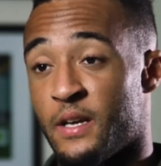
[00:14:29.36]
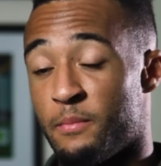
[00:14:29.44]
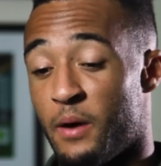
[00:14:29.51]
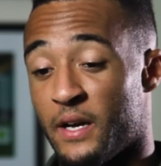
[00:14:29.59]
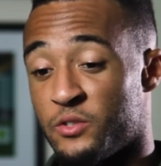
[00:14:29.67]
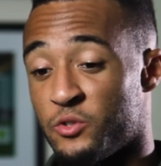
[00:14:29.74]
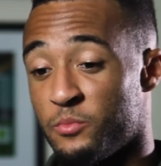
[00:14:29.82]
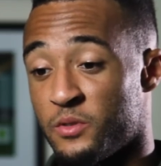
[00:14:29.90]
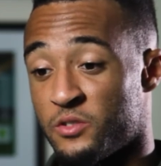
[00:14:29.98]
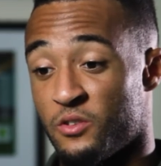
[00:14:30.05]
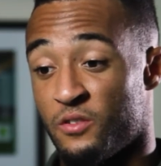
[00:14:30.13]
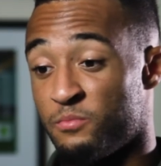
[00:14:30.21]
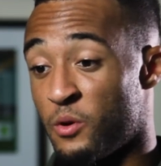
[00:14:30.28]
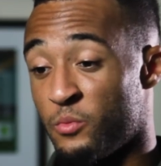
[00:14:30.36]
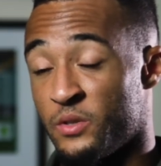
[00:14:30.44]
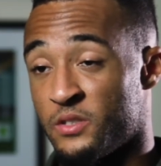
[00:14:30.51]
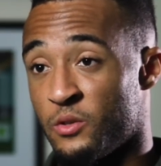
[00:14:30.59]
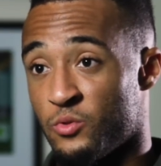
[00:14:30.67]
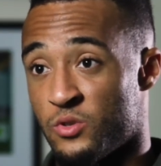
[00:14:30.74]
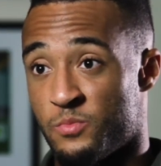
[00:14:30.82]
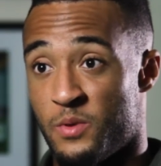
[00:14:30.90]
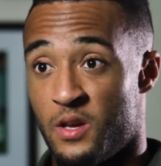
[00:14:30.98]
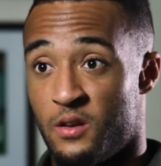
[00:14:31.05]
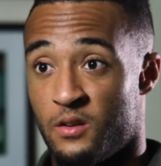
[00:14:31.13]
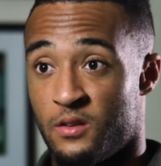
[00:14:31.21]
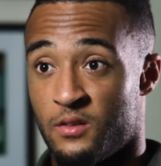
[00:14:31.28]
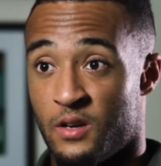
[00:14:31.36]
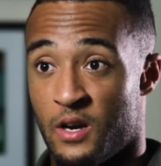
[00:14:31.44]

bye to him and stuff, but we still speak.